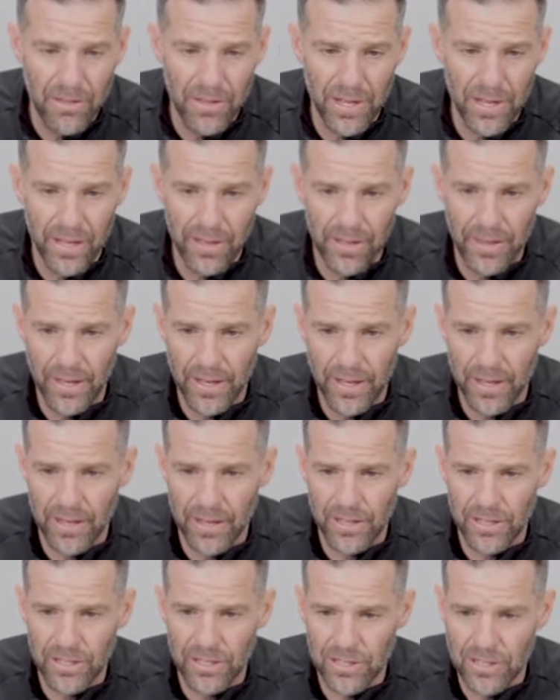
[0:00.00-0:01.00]

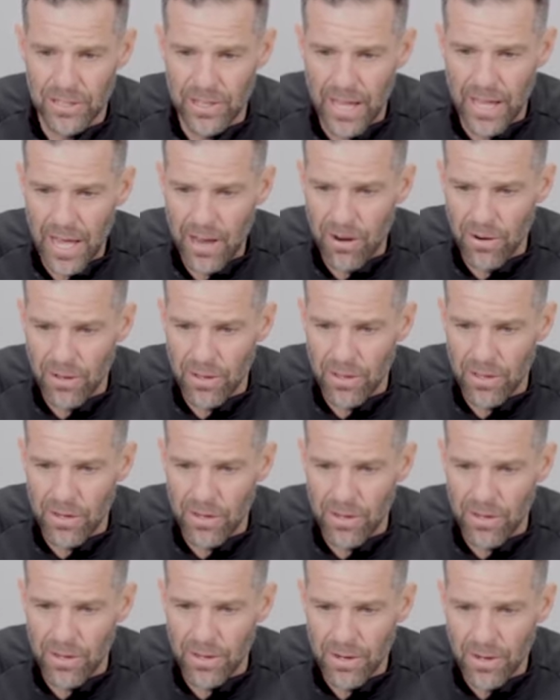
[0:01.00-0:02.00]
that because they are
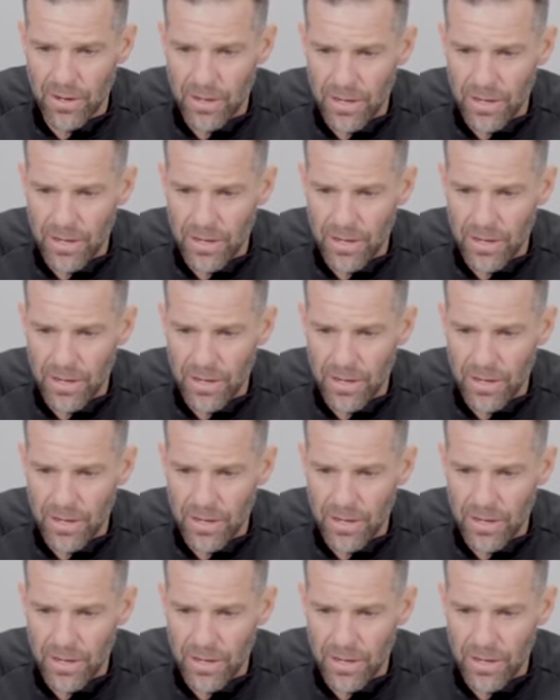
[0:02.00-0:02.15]
the